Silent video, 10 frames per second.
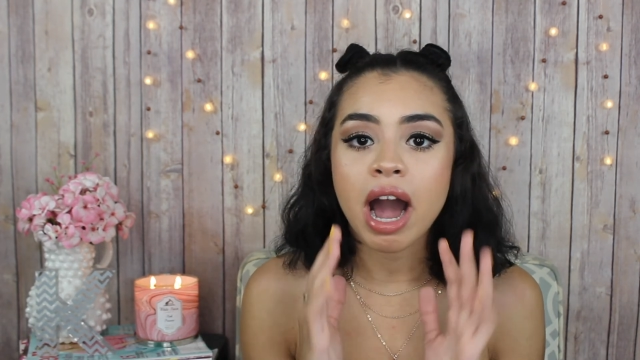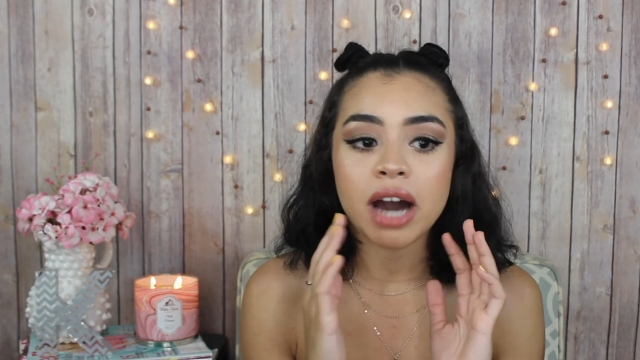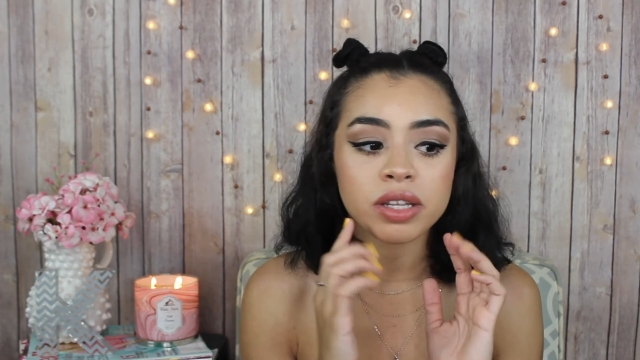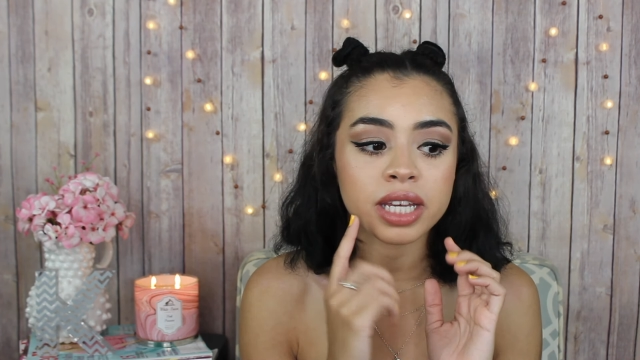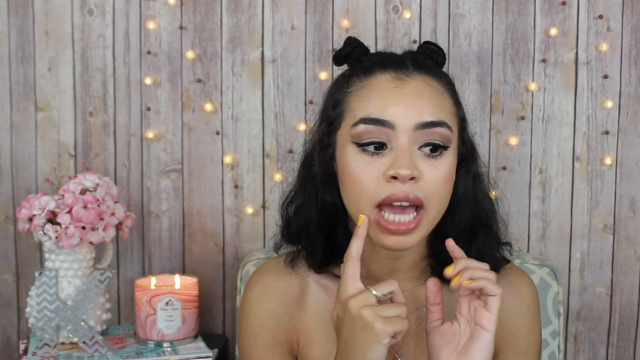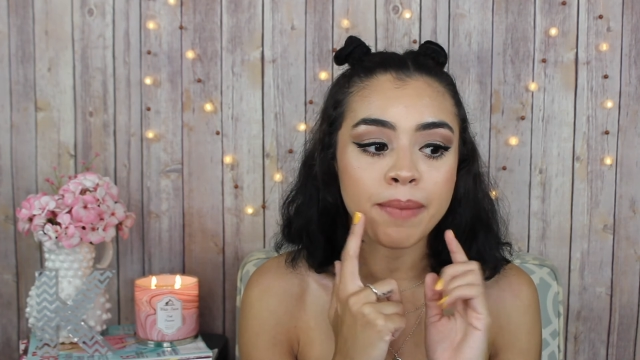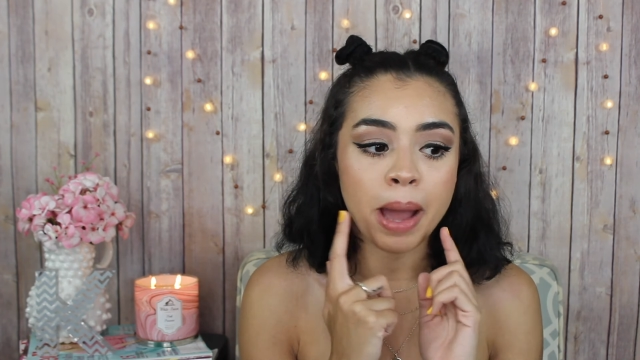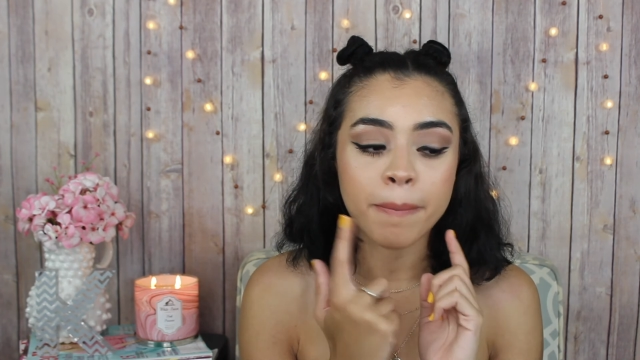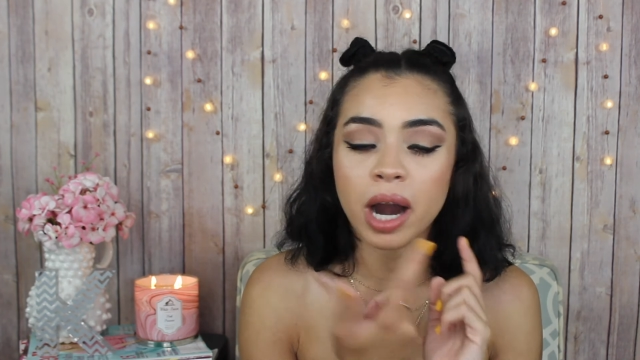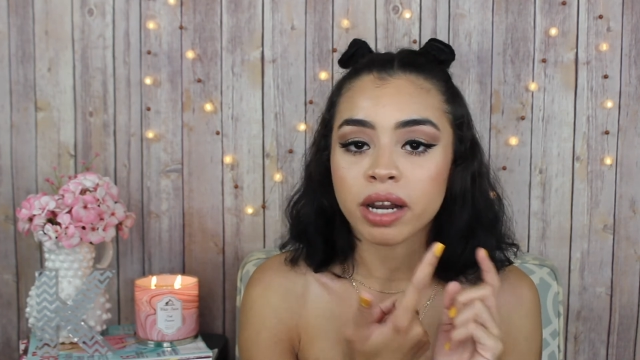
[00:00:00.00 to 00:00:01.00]
how to get
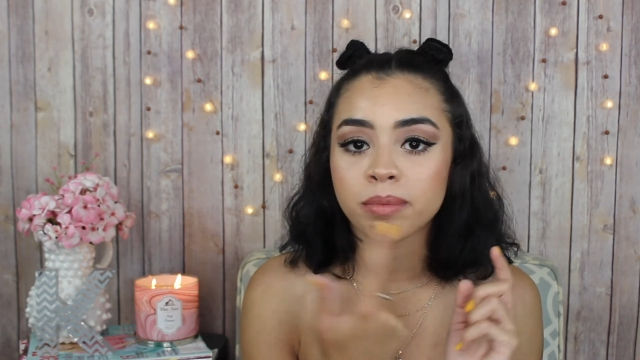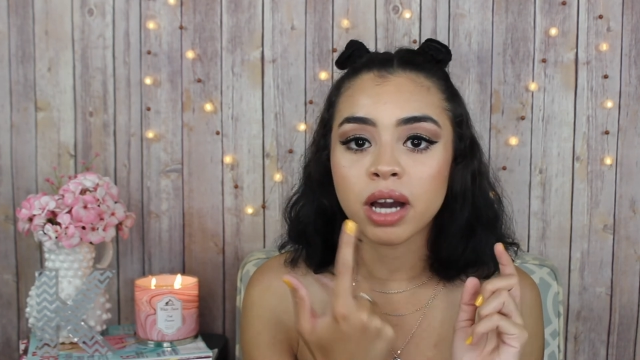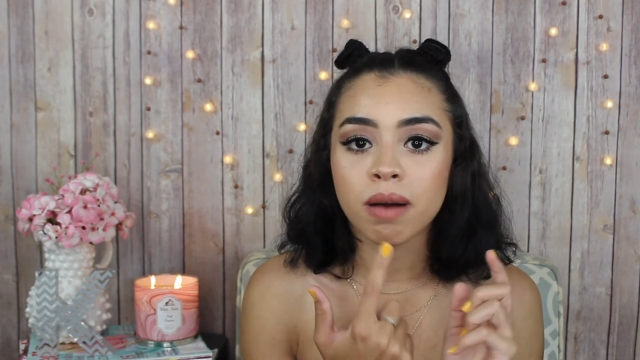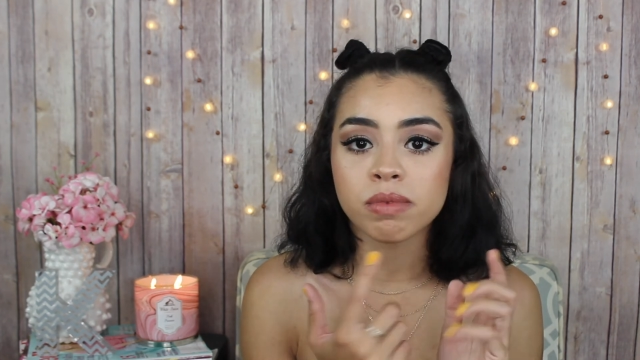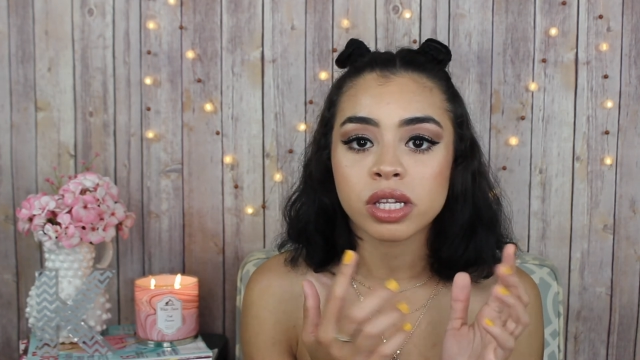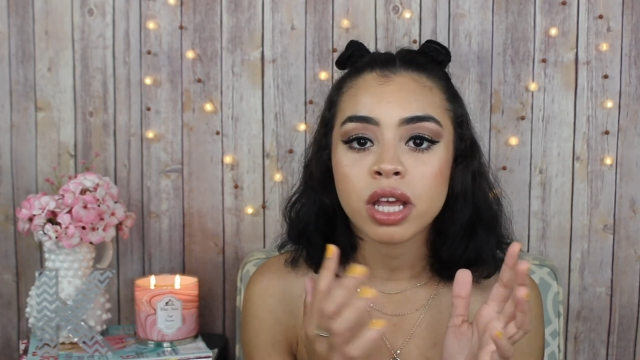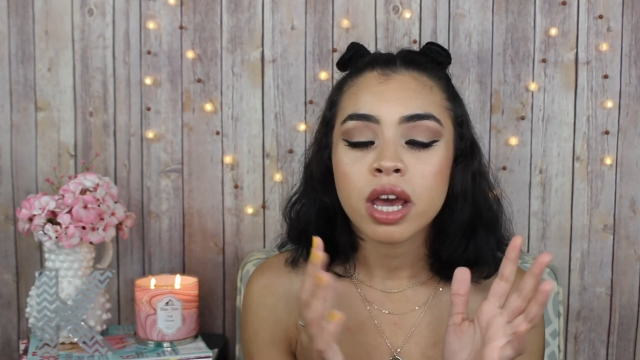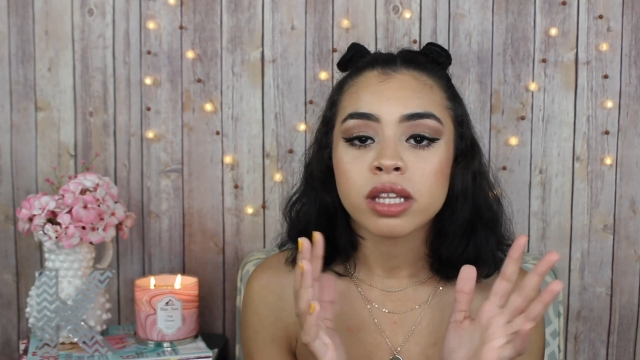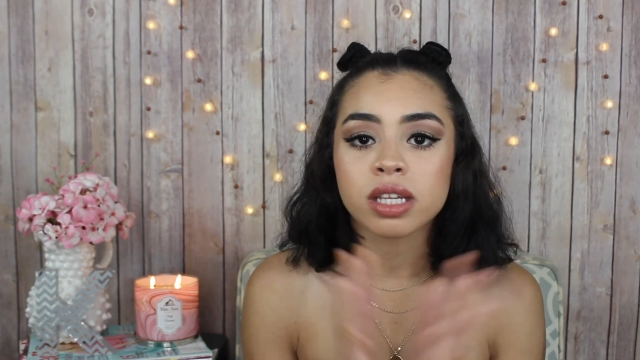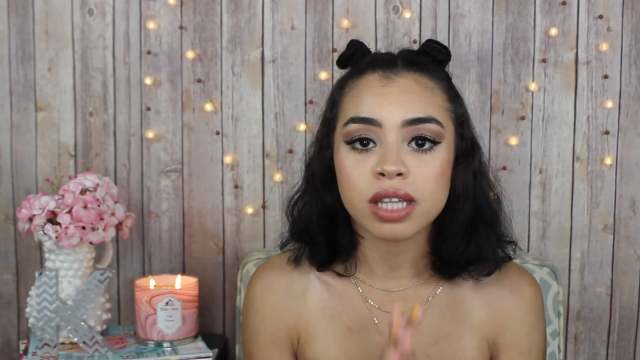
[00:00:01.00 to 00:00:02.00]
my bottom gums
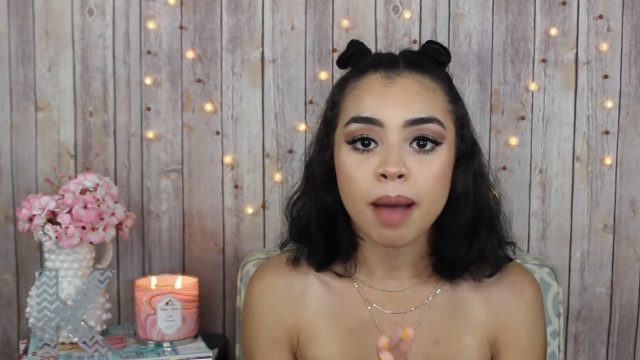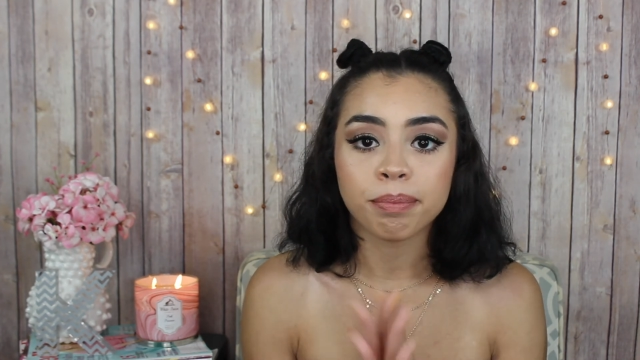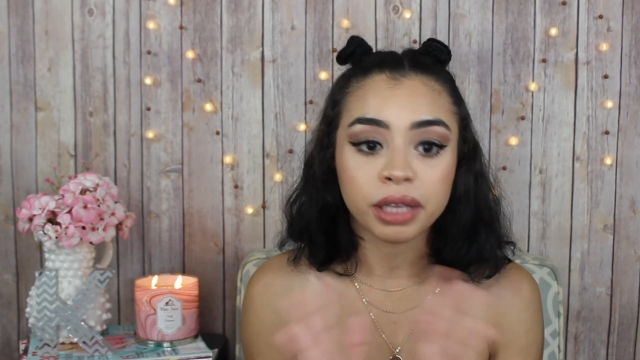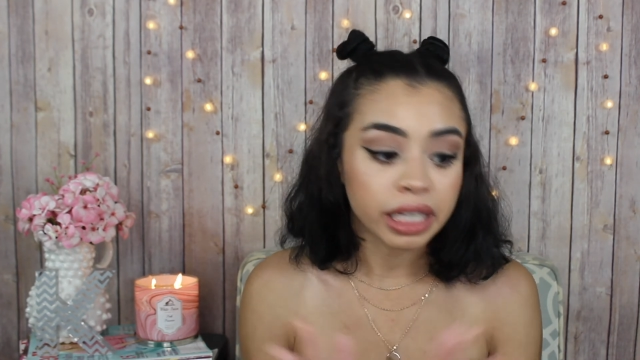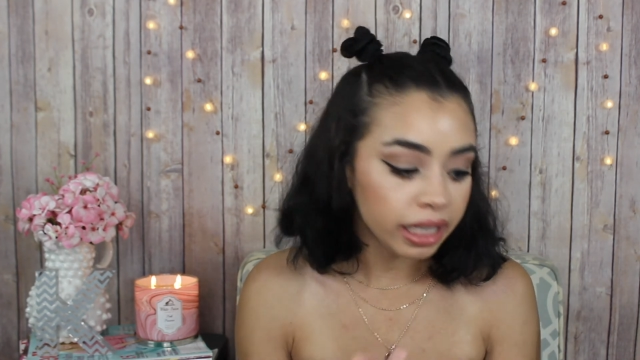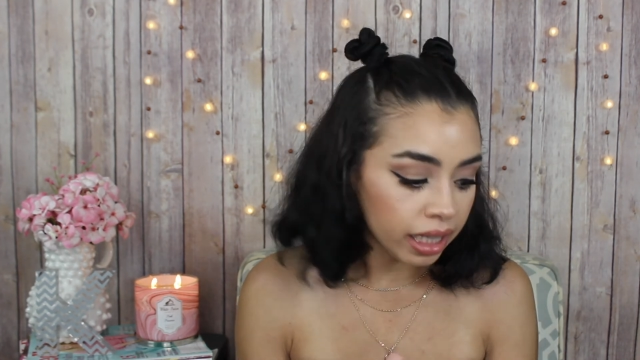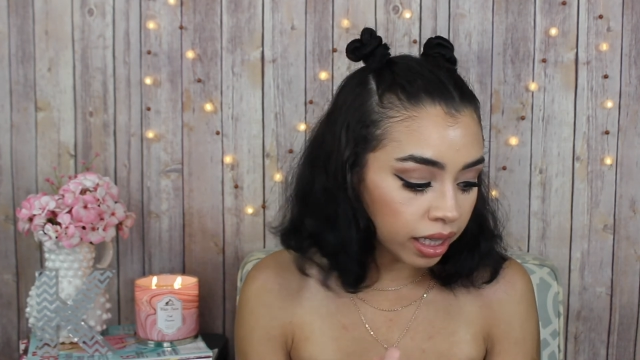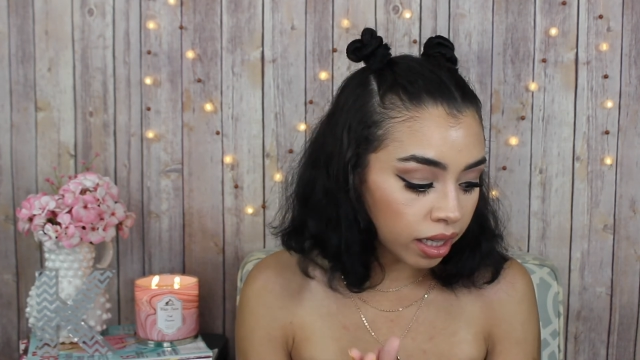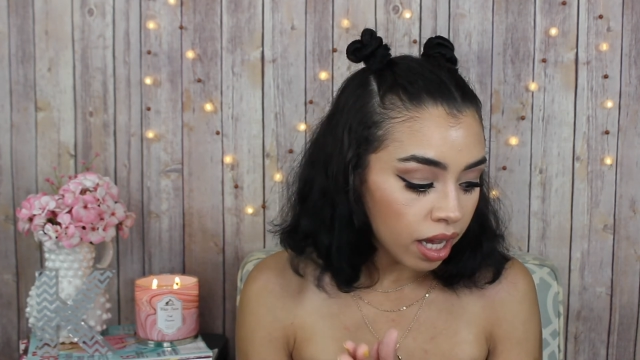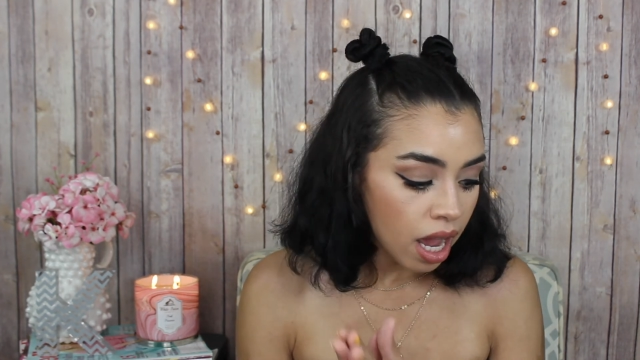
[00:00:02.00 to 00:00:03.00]
to stop
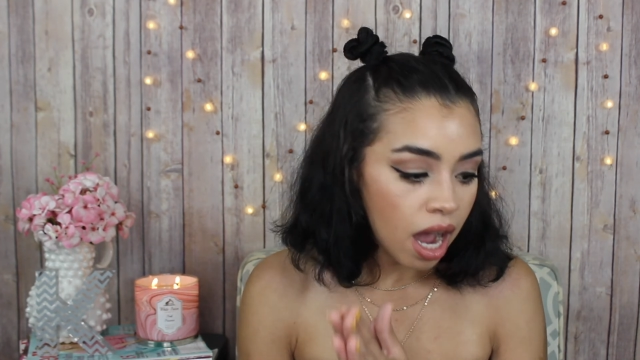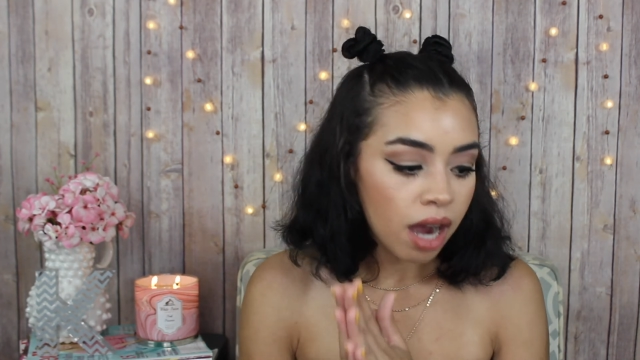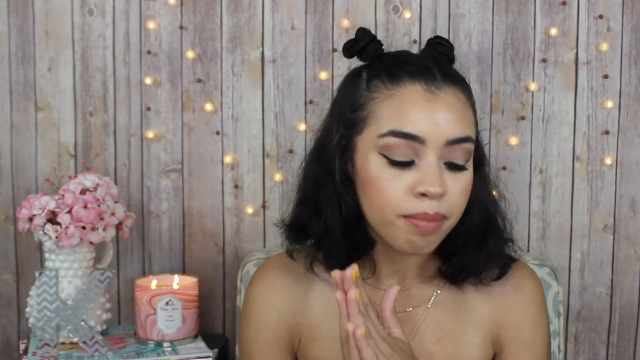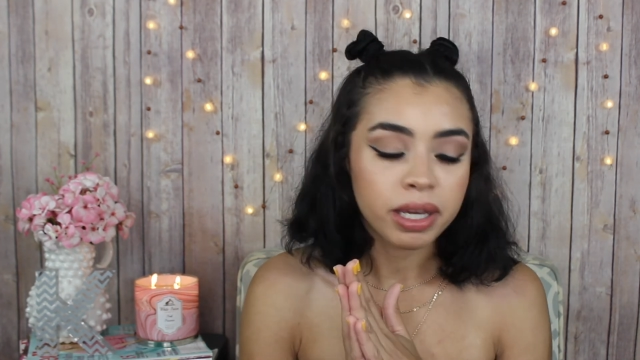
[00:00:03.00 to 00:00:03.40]
bleeding um,